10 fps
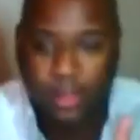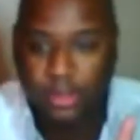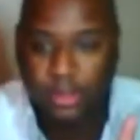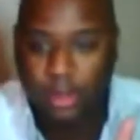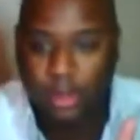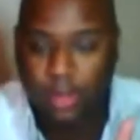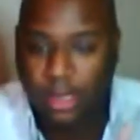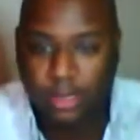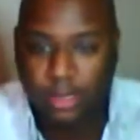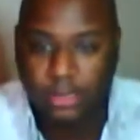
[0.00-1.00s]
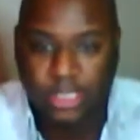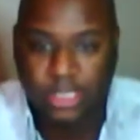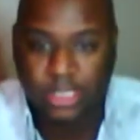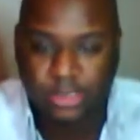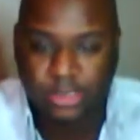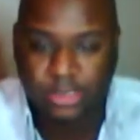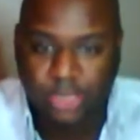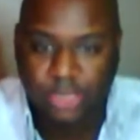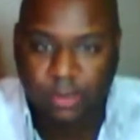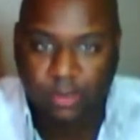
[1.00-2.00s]
You know what? Then do
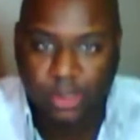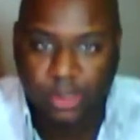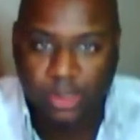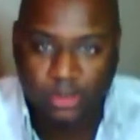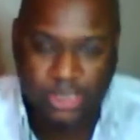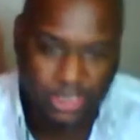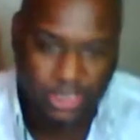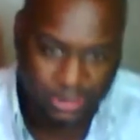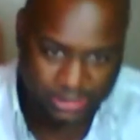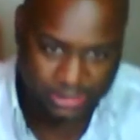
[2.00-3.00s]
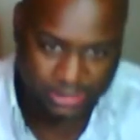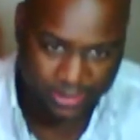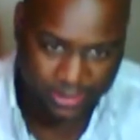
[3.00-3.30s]
tell me what logos is.